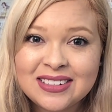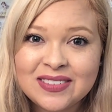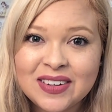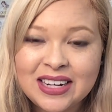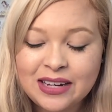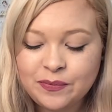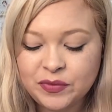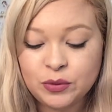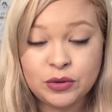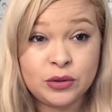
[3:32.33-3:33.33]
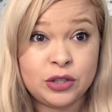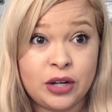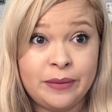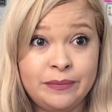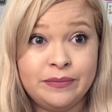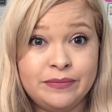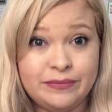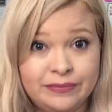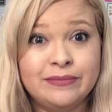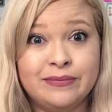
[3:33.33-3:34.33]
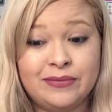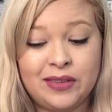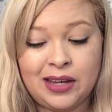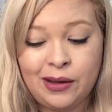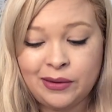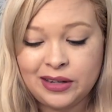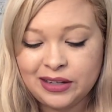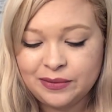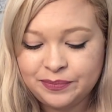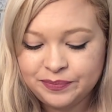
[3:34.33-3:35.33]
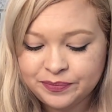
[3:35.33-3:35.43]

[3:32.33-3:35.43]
Ready? Did we do our job? Yeah, we did.